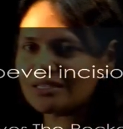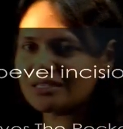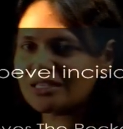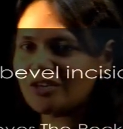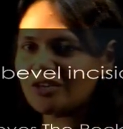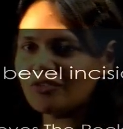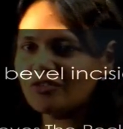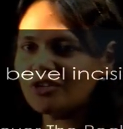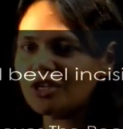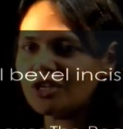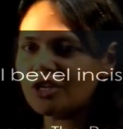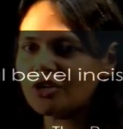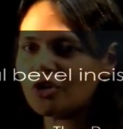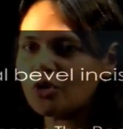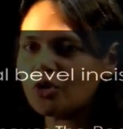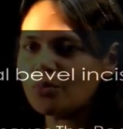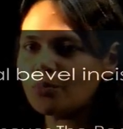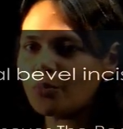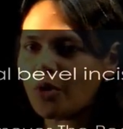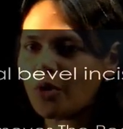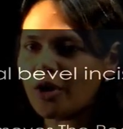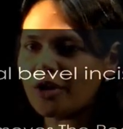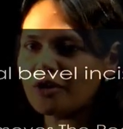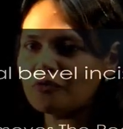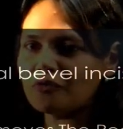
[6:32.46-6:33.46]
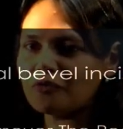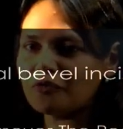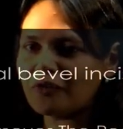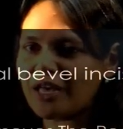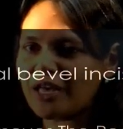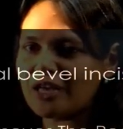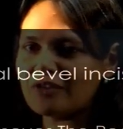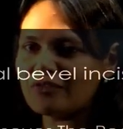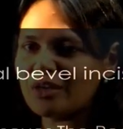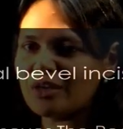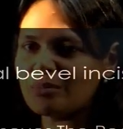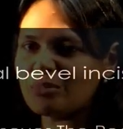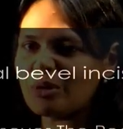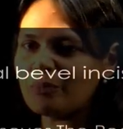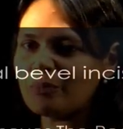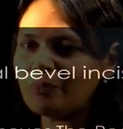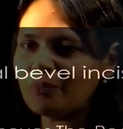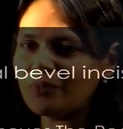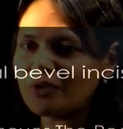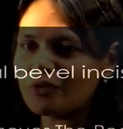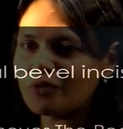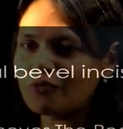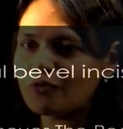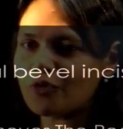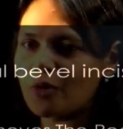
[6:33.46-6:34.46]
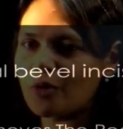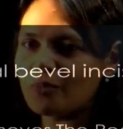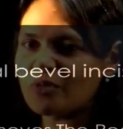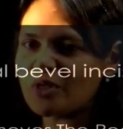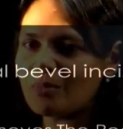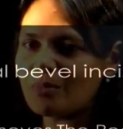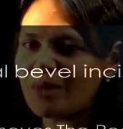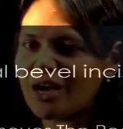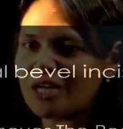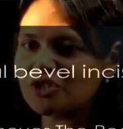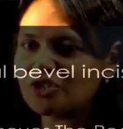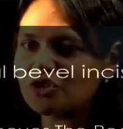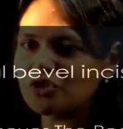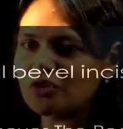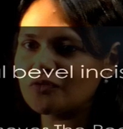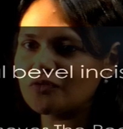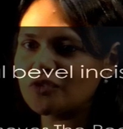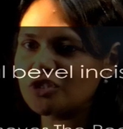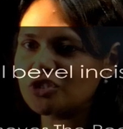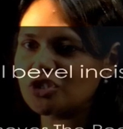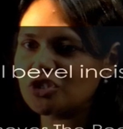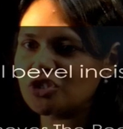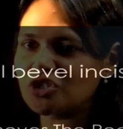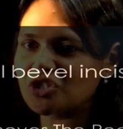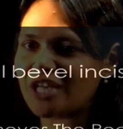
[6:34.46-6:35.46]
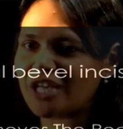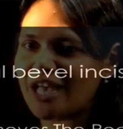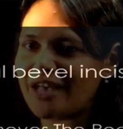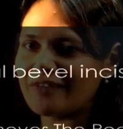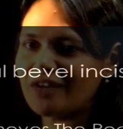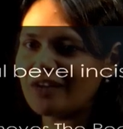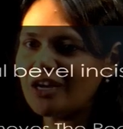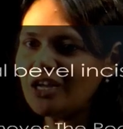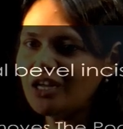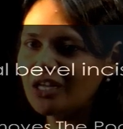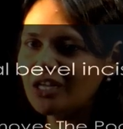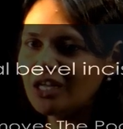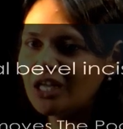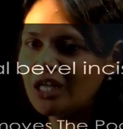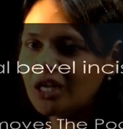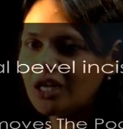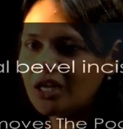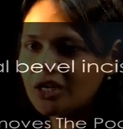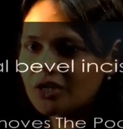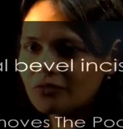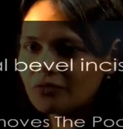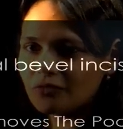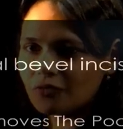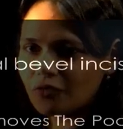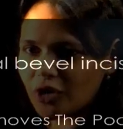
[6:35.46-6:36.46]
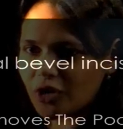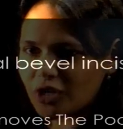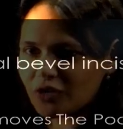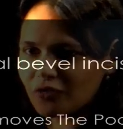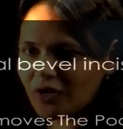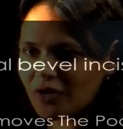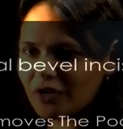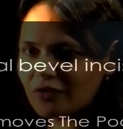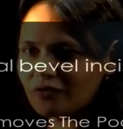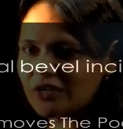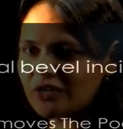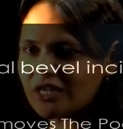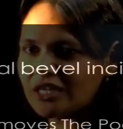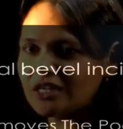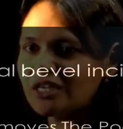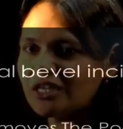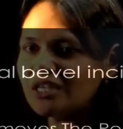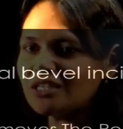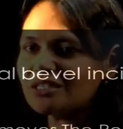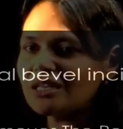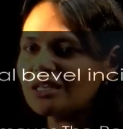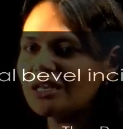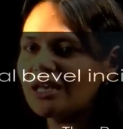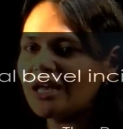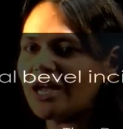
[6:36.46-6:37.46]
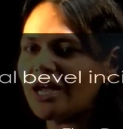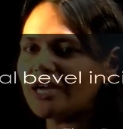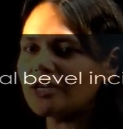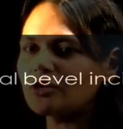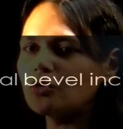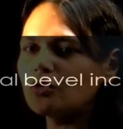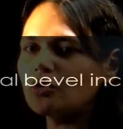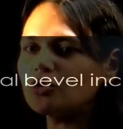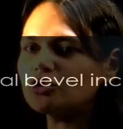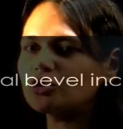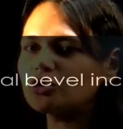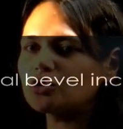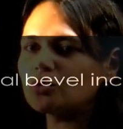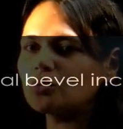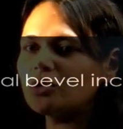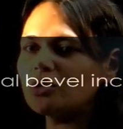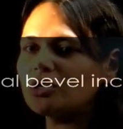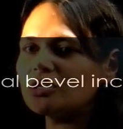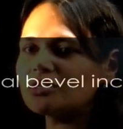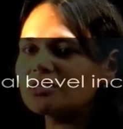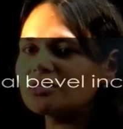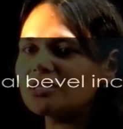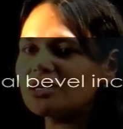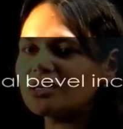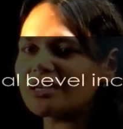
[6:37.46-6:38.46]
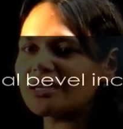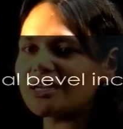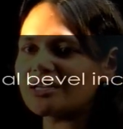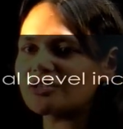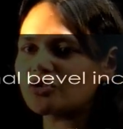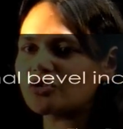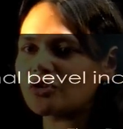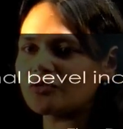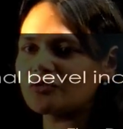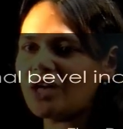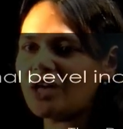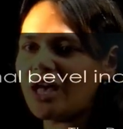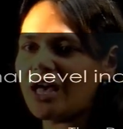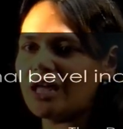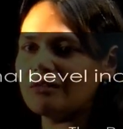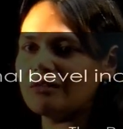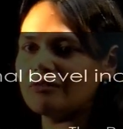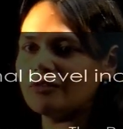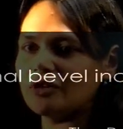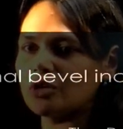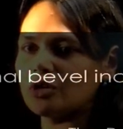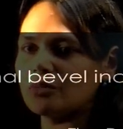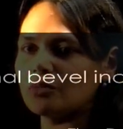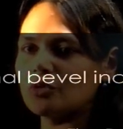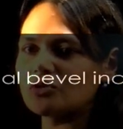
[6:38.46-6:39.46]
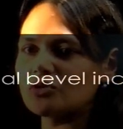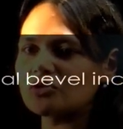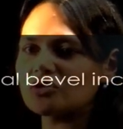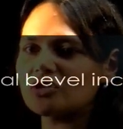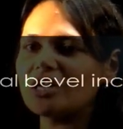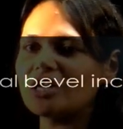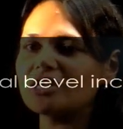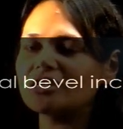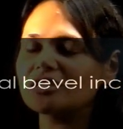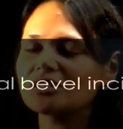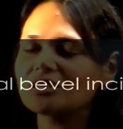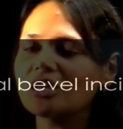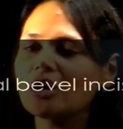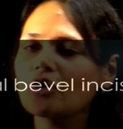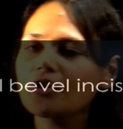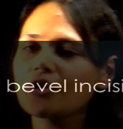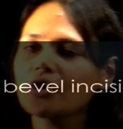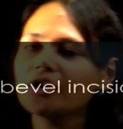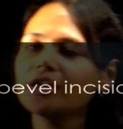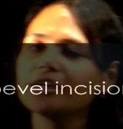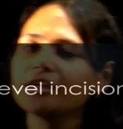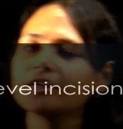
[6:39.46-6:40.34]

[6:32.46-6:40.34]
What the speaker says: is given around 0.5 mm from the margin of the gingiva, 45 degrees, and goes towards the crest of the alveolar bone. So that is how your